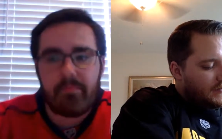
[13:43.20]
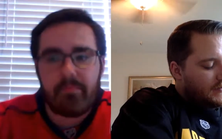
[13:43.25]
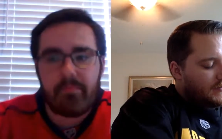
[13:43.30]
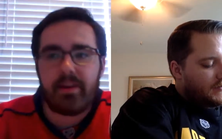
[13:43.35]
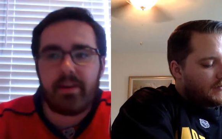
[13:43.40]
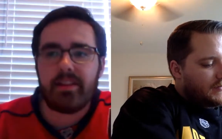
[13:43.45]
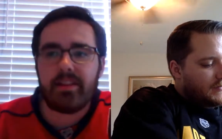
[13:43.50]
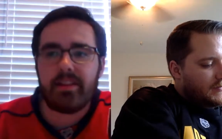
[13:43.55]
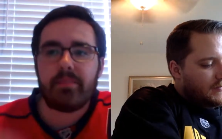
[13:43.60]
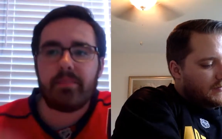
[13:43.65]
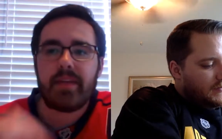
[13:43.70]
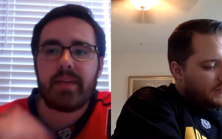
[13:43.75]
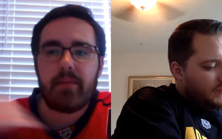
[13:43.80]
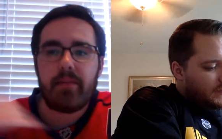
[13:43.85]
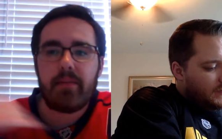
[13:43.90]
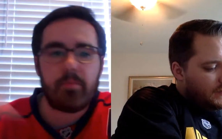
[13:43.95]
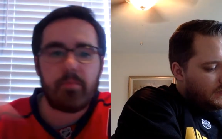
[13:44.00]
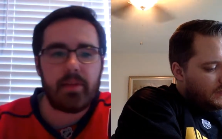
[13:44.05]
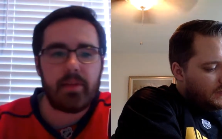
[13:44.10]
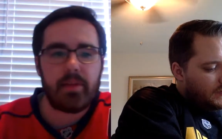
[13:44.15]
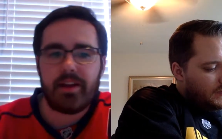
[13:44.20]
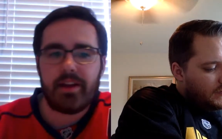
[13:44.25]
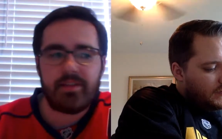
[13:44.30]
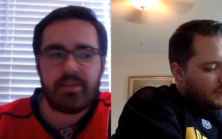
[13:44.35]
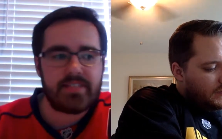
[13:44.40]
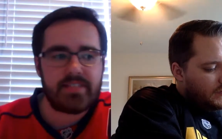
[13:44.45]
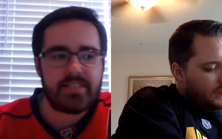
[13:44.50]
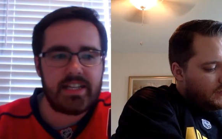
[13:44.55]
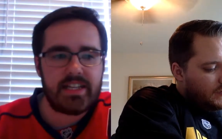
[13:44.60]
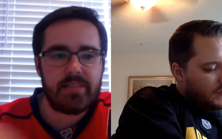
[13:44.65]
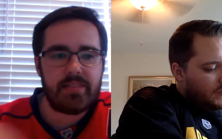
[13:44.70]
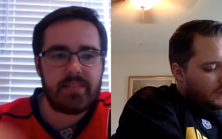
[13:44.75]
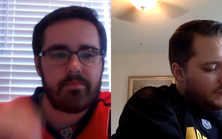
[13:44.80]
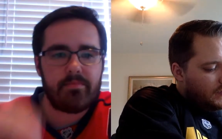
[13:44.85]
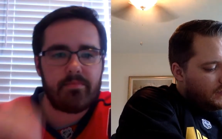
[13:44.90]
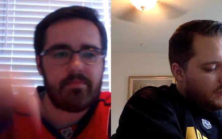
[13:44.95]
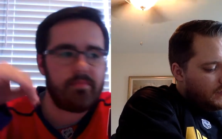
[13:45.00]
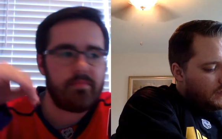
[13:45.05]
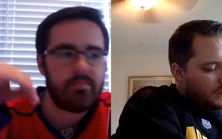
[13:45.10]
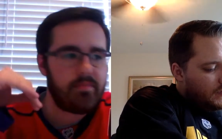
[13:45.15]
Speaker 1: immediately became a playoff team.
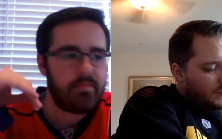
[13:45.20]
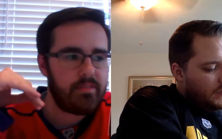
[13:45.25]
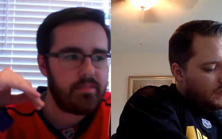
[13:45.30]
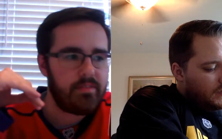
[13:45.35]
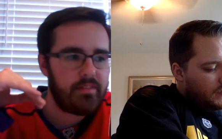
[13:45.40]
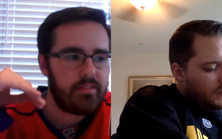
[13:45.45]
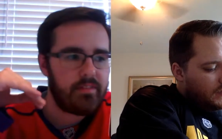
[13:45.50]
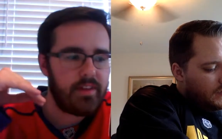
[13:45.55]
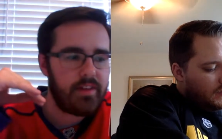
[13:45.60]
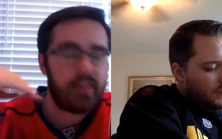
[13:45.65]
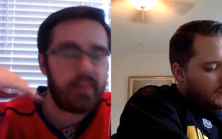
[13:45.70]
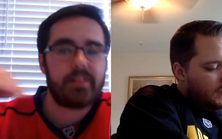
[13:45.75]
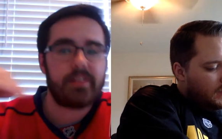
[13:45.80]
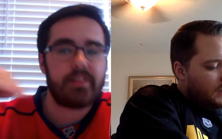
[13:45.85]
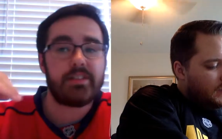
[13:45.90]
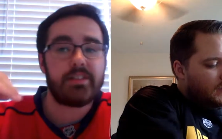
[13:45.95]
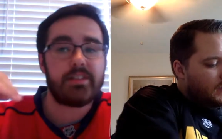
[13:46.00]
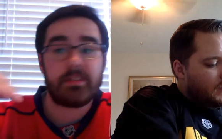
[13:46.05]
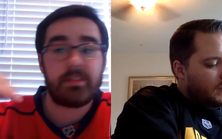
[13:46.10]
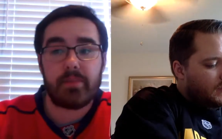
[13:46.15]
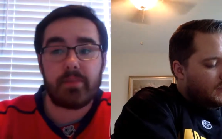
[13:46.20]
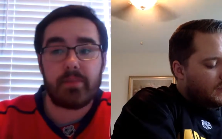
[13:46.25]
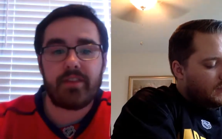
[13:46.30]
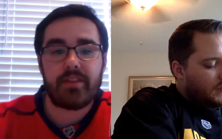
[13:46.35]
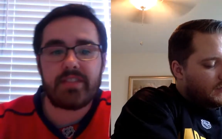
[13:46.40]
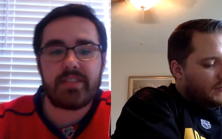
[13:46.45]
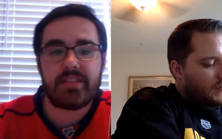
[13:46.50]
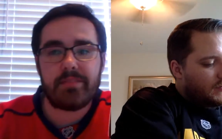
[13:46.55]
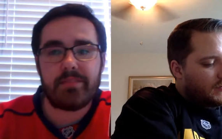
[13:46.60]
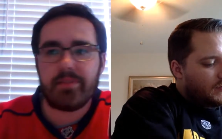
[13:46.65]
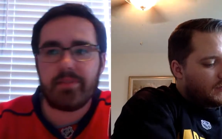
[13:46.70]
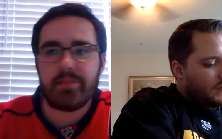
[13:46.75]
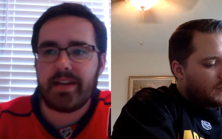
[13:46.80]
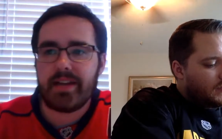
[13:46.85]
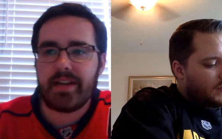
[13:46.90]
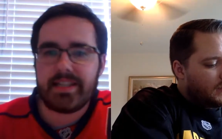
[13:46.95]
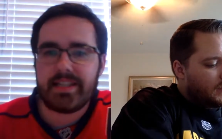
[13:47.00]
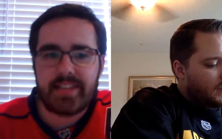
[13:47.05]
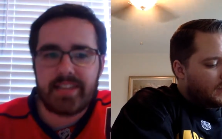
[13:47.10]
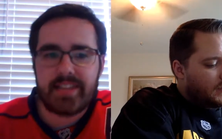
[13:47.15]
Not only just a playoff team, but
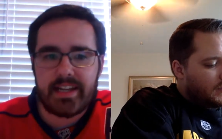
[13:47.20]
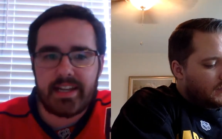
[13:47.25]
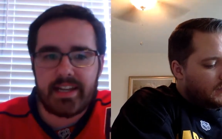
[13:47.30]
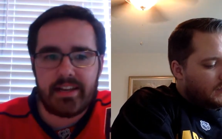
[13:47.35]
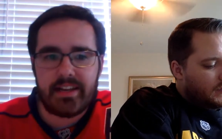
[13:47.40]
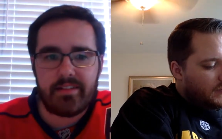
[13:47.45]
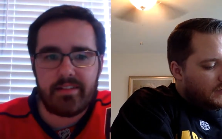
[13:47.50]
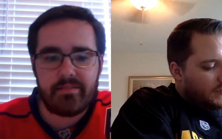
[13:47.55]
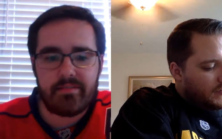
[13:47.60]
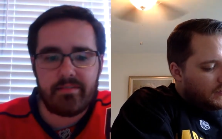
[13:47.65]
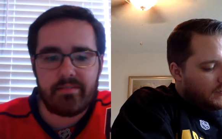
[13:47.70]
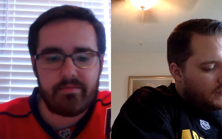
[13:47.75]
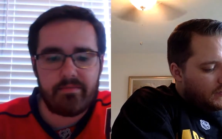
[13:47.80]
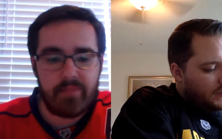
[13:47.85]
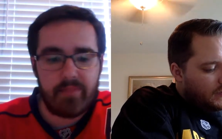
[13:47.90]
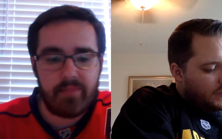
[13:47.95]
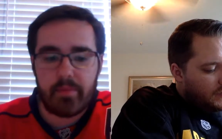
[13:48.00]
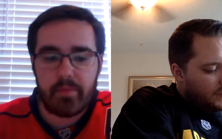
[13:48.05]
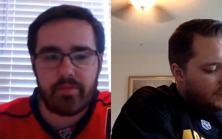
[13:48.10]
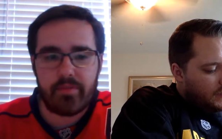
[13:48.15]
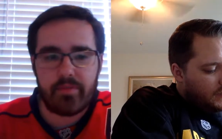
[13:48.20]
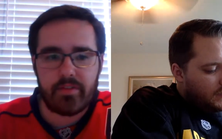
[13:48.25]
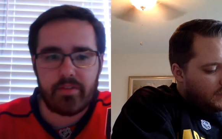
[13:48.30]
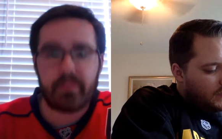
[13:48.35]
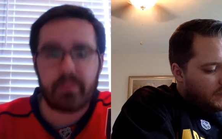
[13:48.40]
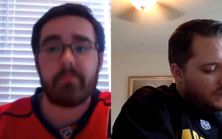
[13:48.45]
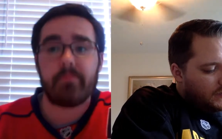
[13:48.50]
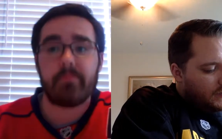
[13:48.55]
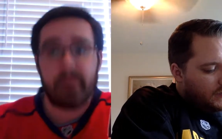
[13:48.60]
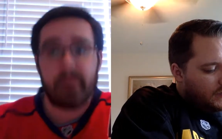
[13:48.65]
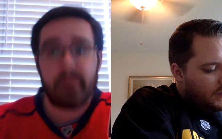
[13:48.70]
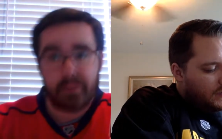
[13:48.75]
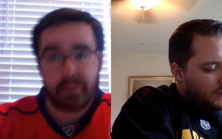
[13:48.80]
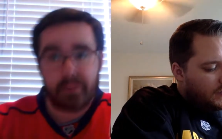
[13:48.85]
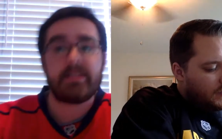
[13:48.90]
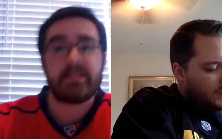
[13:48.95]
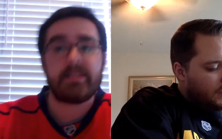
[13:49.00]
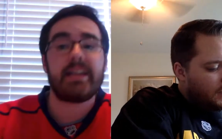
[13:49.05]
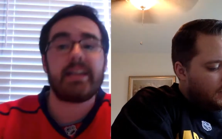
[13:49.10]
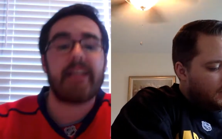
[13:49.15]
a second and
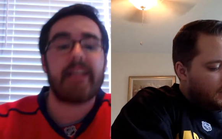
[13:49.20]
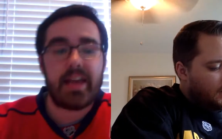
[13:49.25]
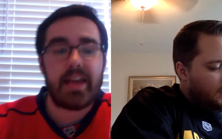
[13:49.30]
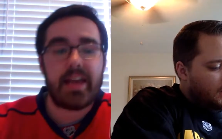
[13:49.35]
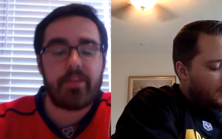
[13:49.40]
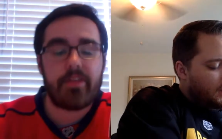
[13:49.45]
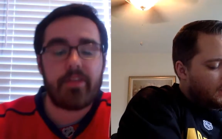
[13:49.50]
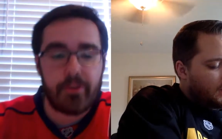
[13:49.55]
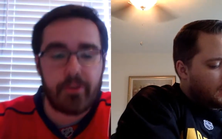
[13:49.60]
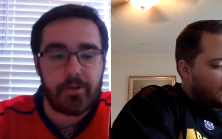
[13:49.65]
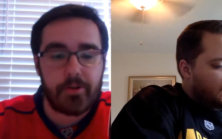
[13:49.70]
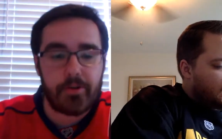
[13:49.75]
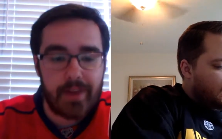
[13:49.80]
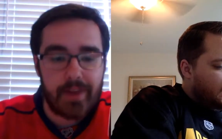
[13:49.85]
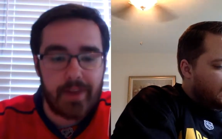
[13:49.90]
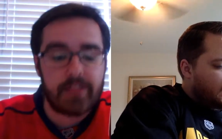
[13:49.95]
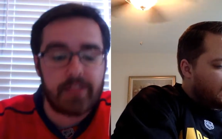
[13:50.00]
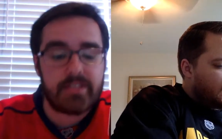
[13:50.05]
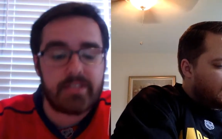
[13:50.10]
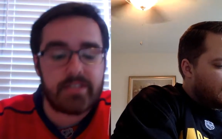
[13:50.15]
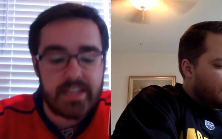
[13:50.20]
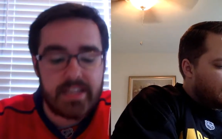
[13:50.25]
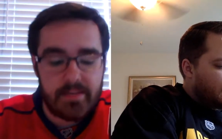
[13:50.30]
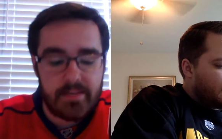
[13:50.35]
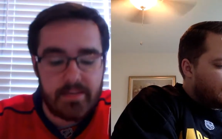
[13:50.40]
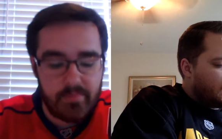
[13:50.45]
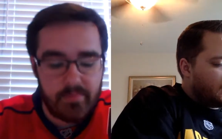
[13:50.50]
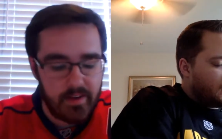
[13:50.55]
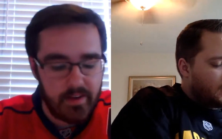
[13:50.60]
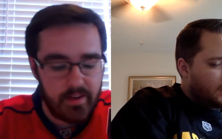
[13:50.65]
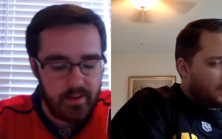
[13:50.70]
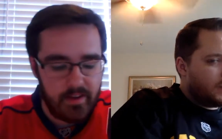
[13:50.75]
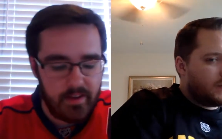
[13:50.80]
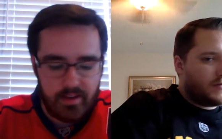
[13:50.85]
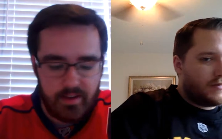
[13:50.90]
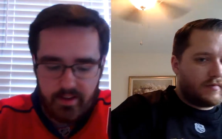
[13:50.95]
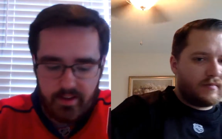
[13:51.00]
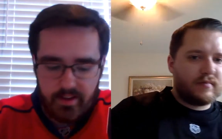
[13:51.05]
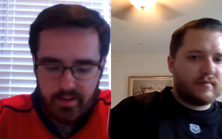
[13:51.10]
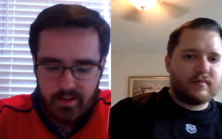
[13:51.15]
third round team.
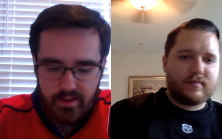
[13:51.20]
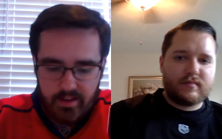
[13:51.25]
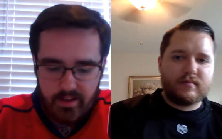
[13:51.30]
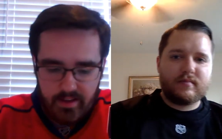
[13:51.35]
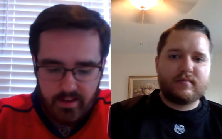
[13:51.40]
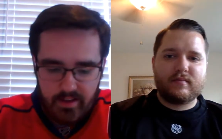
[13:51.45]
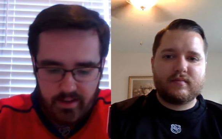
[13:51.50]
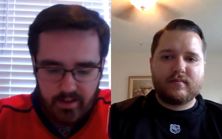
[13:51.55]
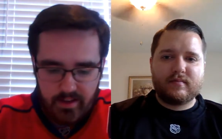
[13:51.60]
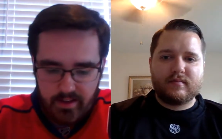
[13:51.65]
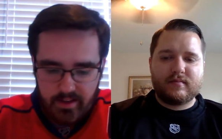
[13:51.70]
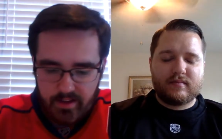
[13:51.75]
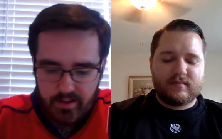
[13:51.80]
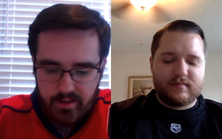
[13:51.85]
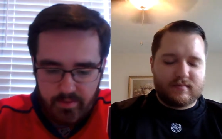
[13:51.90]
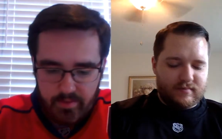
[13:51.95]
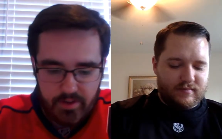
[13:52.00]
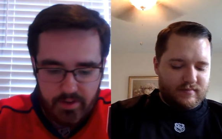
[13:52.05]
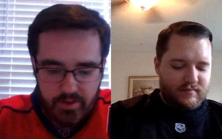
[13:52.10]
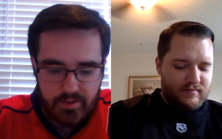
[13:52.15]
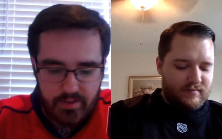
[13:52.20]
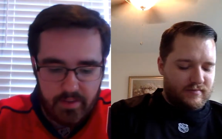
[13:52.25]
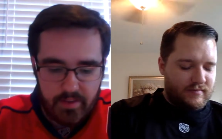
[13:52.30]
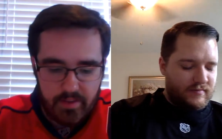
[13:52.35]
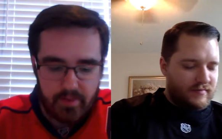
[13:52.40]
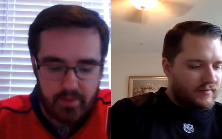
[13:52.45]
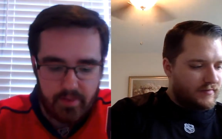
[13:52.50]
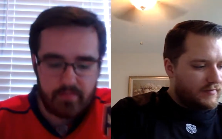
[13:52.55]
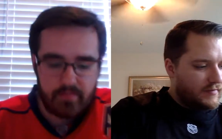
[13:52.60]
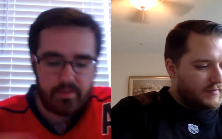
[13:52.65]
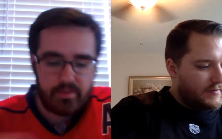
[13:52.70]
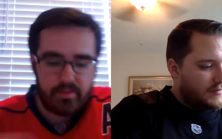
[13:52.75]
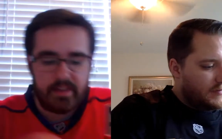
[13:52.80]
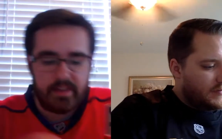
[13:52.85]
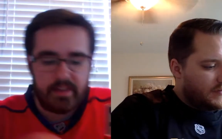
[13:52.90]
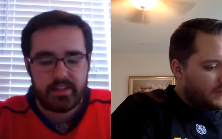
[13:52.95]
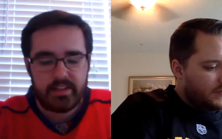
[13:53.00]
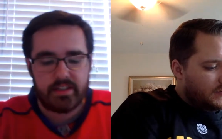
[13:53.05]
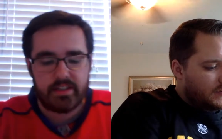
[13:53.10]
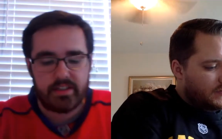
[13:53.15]
You think about the
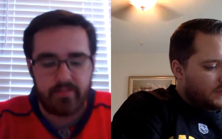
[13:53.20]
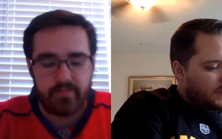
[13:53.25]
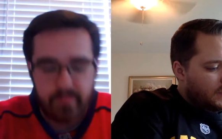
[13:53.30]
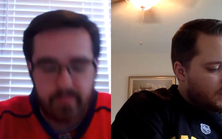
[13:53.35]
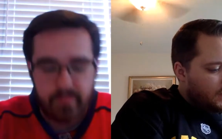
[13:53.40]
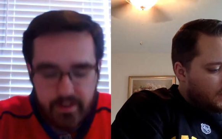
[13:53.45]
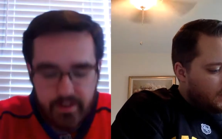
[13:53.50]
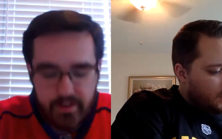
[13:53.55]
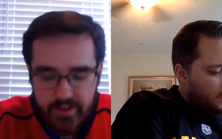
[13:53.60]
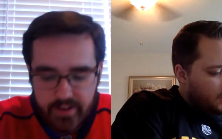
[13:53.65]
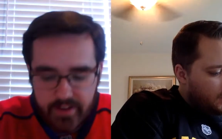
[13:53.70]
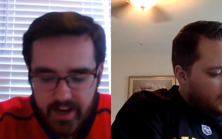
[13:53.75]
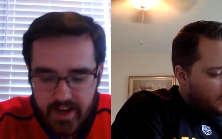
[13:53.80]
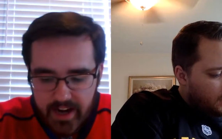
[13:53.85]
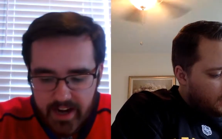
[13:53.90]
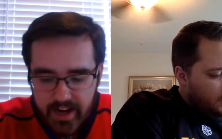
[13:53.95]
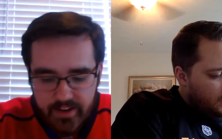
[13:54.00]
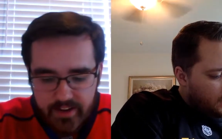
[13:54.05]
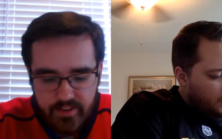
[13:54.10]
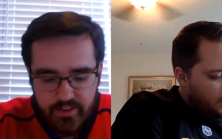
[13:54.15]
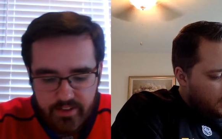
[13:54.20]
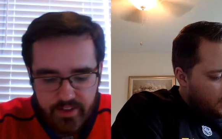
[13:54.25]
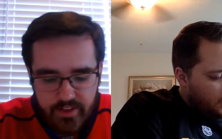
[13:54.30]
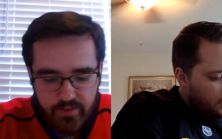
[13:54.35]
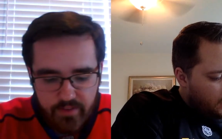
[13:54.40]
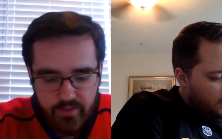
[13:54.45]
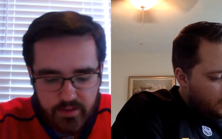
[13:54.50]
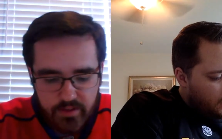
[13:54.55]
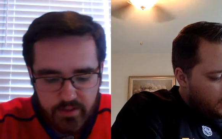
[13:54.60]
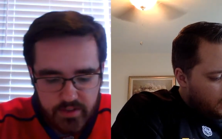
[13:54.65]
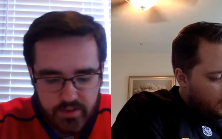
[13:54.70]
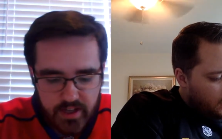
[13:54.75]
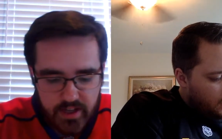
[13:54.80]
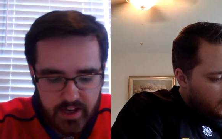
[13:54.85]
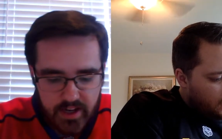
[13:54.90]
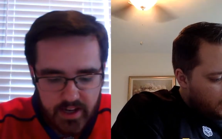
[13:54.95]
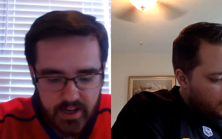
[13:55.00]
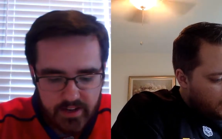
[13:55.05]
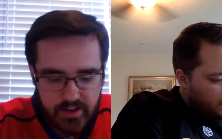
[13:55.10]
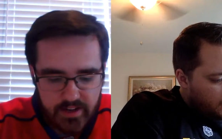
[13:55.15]
addition of Evander Kane, and then they've also
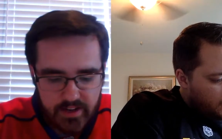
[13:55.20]
got